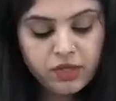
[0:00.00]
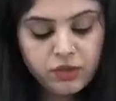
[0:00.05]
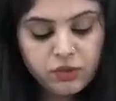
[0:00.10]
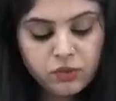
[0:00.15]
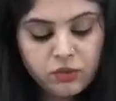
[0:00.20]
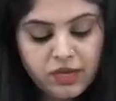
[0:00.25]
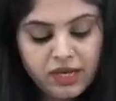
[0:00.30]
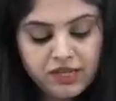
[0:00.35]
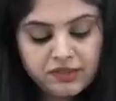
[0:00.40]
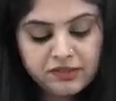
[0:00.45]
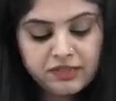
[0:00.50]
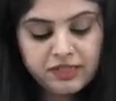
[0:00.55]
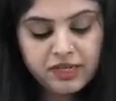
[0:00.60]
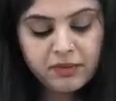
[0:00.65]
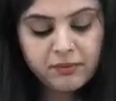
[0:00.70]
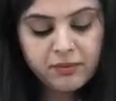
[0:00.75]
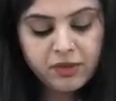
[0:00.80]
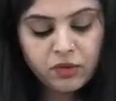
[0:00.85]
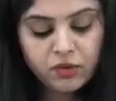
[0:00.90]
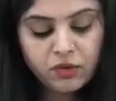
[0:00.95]
You guys
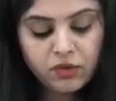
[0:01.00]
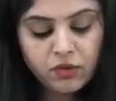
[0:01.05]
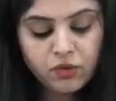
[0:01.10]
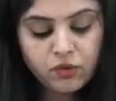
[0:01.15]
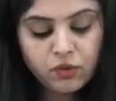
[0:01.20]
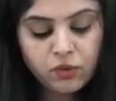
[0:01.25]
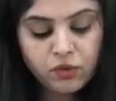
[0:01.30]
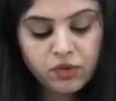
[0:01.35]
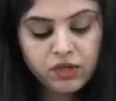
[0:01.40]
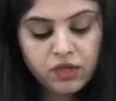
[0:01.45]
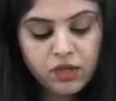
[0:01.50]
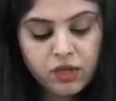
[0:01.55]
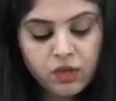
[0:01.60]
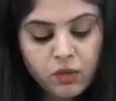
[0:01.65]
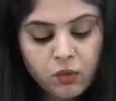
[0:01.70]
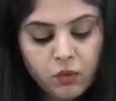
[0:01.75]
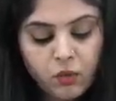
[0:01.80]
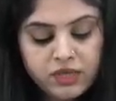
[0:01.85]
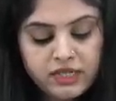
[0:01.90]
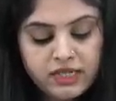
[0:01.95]
tell me on your own,
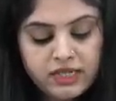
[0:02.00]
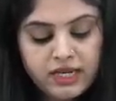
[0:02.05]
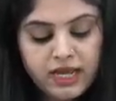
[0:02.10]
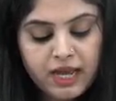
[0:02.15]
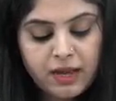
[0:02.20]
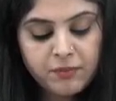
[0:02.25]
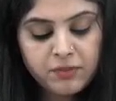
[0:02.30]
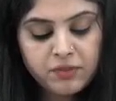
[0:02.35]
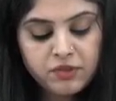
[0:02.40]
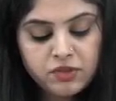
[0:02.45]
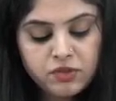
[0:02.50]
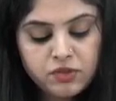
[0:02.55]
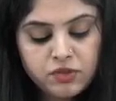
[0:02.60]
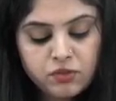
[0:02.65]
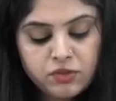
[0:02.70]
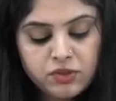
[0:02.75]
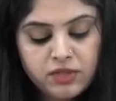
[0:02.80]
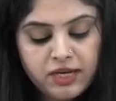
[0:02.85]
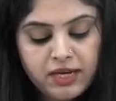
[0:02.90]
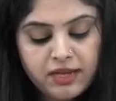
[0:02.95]
what had happened
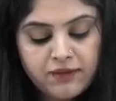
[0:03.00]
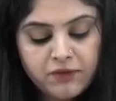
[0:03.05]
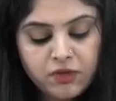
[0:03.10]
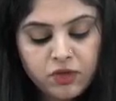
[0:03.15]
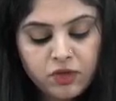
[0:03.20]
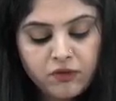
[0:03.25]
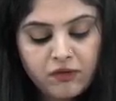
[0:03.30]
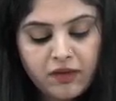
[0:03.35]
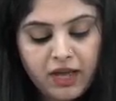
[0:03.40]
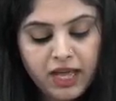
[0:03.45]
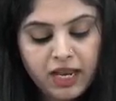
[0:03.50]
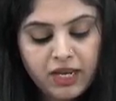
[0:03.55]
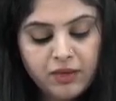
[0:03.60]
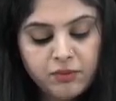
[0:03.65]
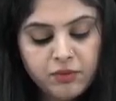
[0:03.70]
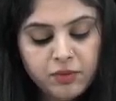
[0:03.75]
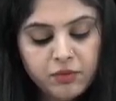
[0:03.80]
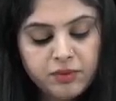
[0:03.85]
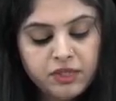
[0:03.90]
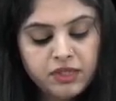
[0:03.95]
to the level of
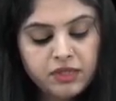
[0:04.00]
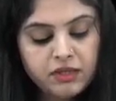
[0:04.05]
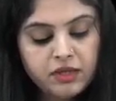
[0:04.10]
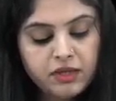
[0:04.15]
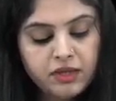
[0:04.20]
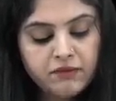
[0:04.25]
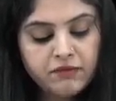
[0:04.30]
albumin?